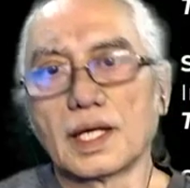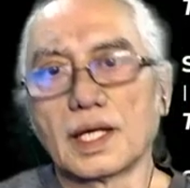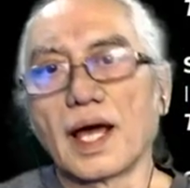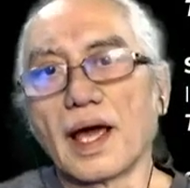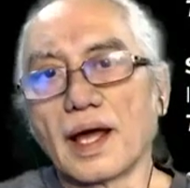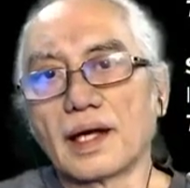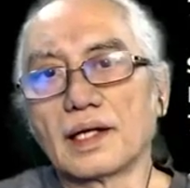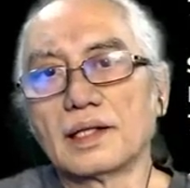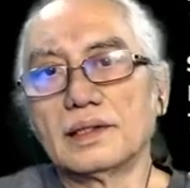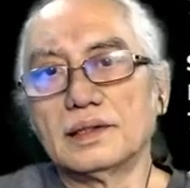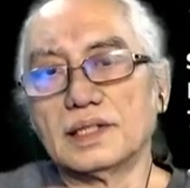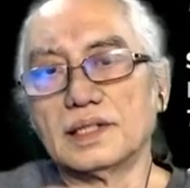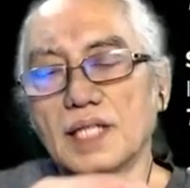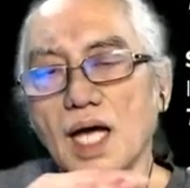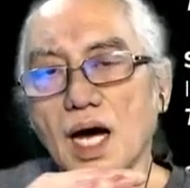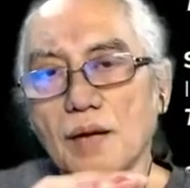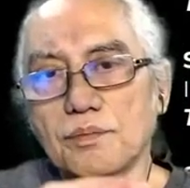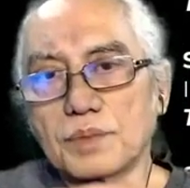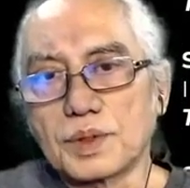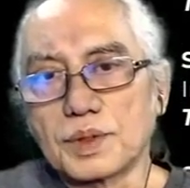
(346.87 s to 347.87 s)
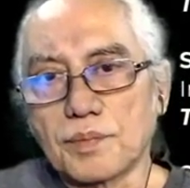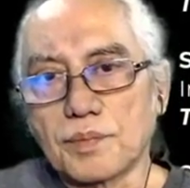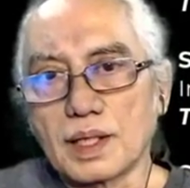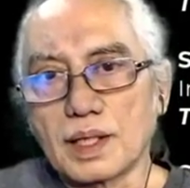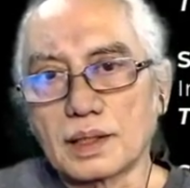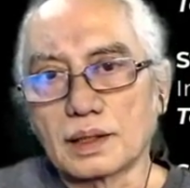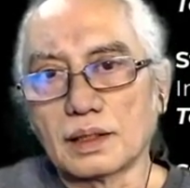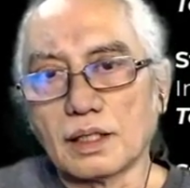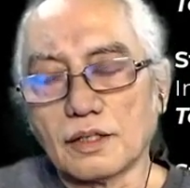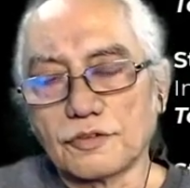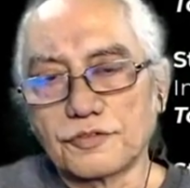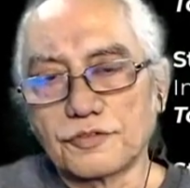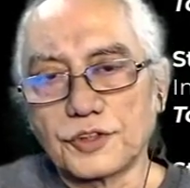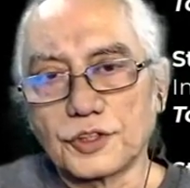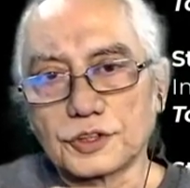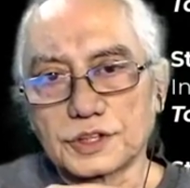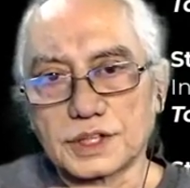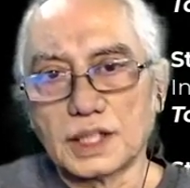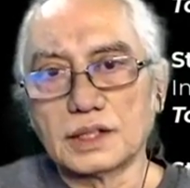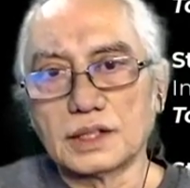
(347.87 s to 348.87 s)
and the upper part of
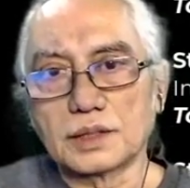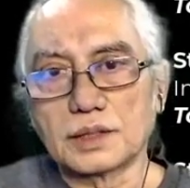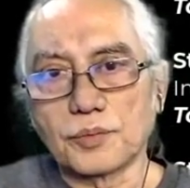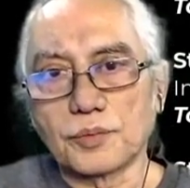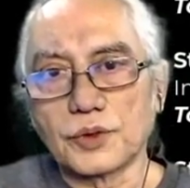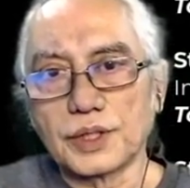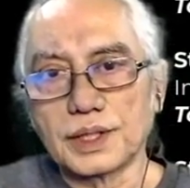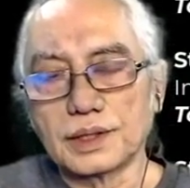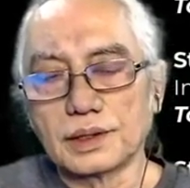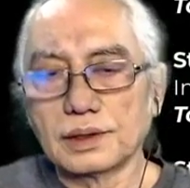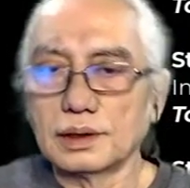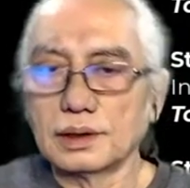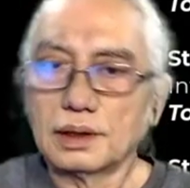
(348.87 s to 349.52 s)
your center point.